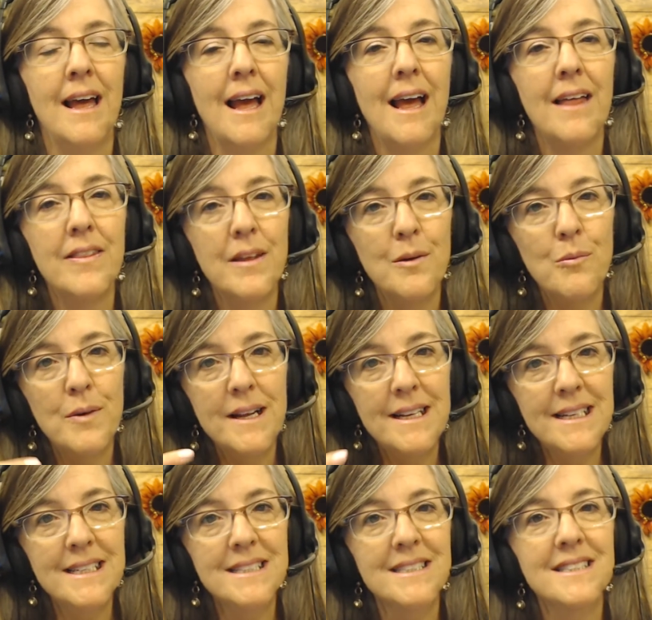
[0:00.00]
And then we
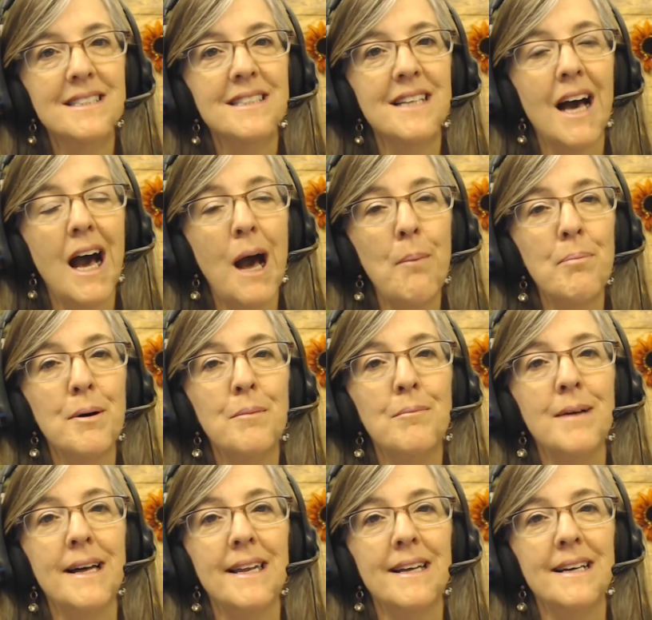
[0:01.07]
need to stop a
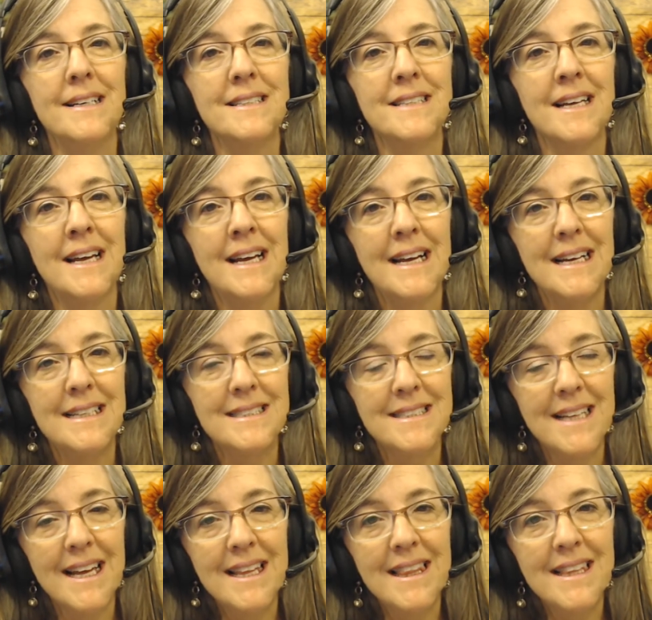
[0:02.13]
minute and
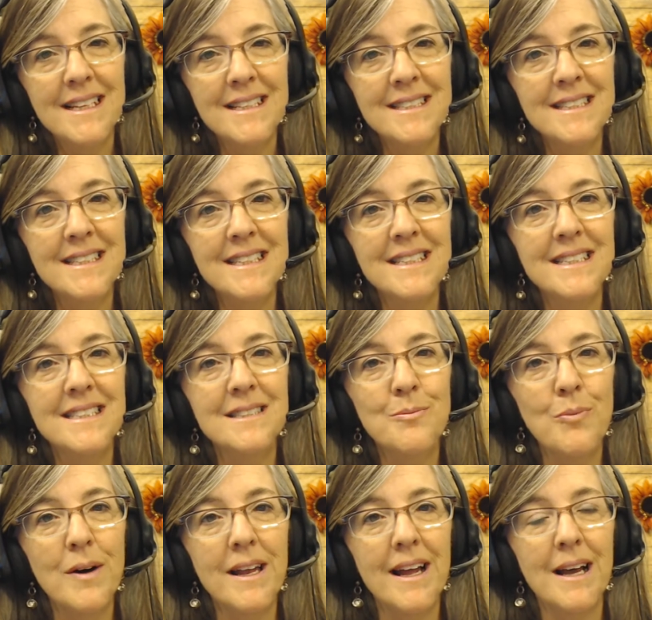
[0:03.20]
say, this is
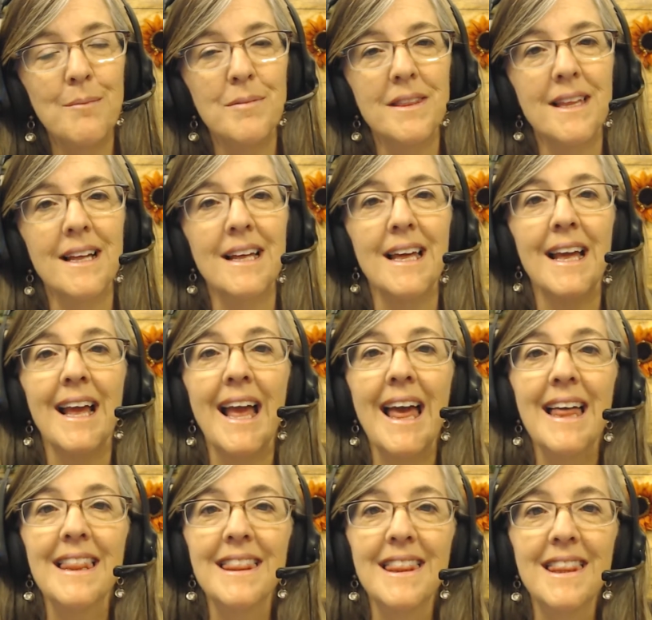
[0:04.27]
what I'm thinking,
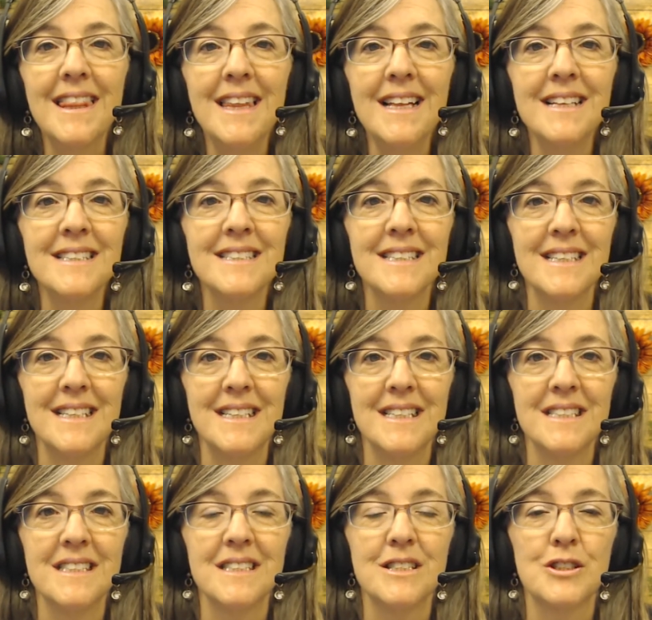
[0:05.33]
and this
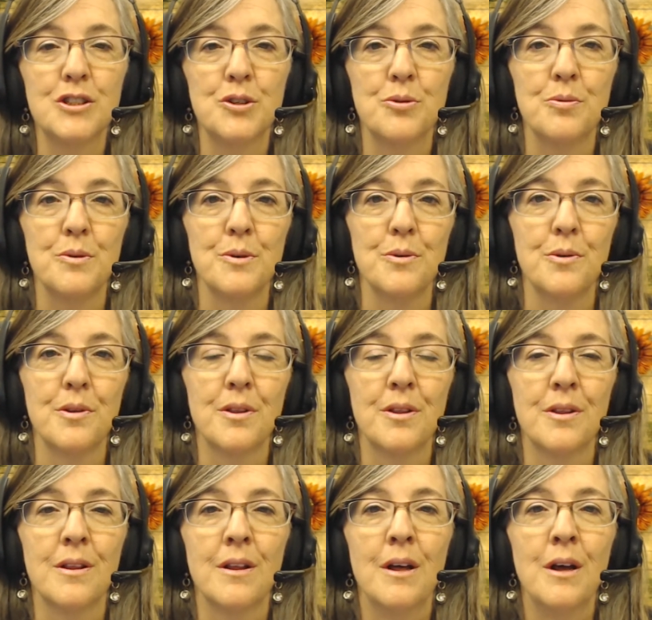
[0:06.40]
is truth.